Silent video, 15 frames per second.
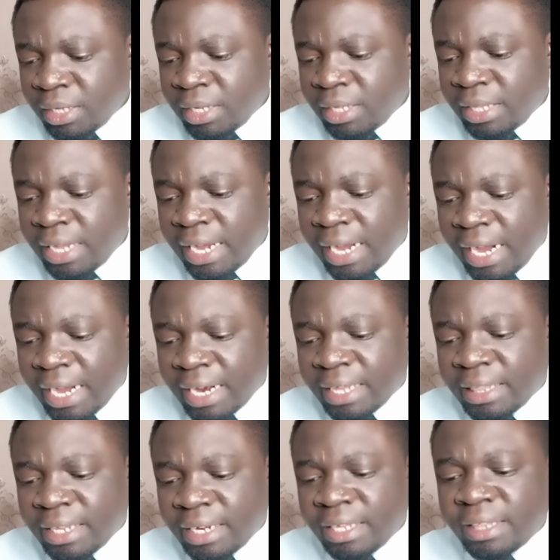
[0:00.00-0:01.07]
There are
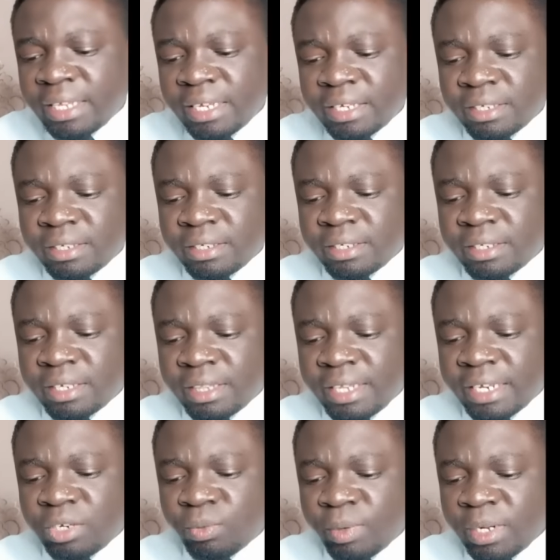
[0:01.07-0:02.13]
three things
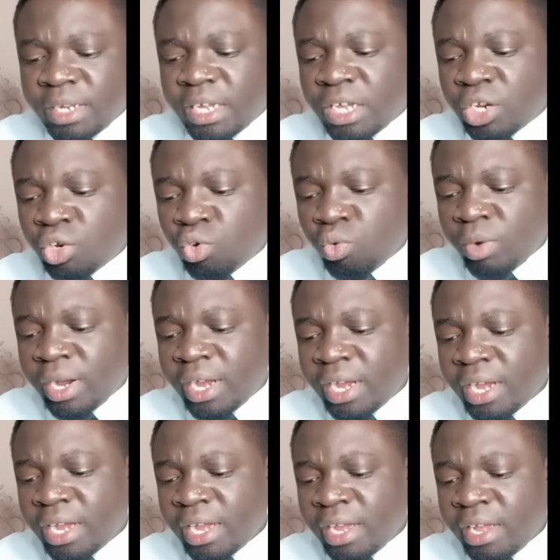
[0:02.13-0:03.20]
that will
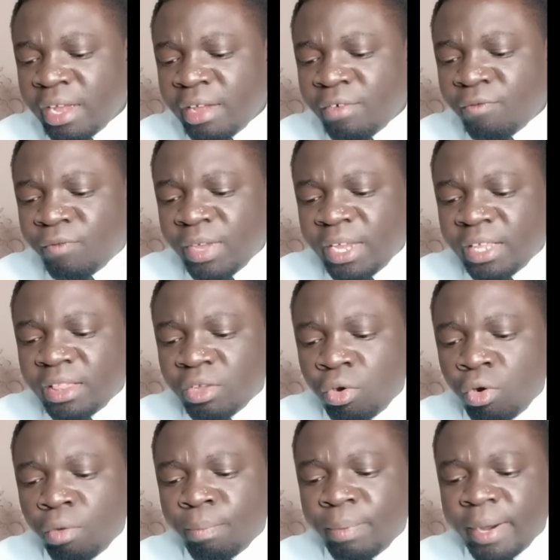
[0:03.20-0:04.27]
endure: faith,
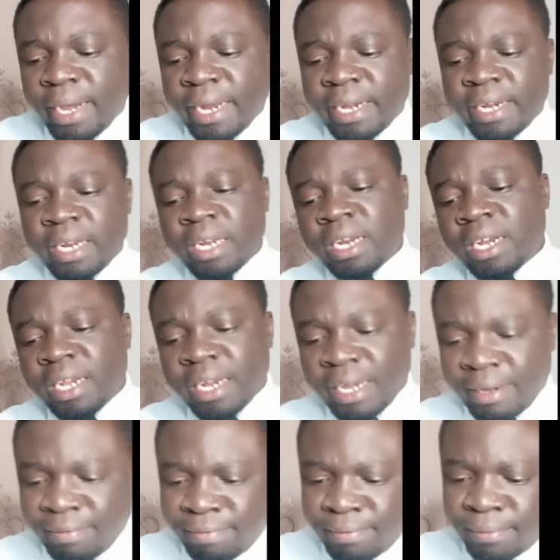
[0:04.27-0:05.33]
hope, and
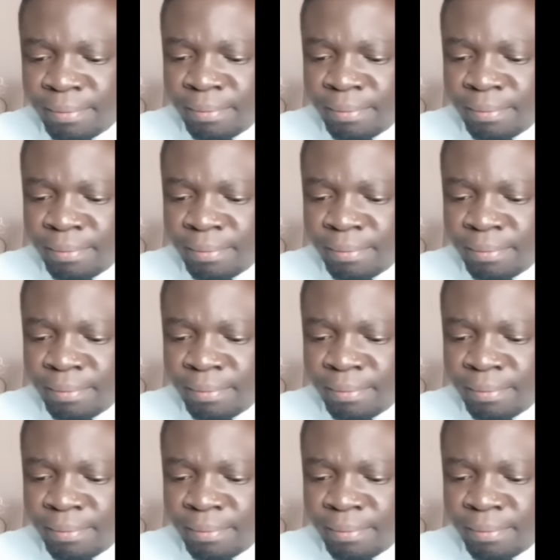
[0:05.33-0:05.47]
love.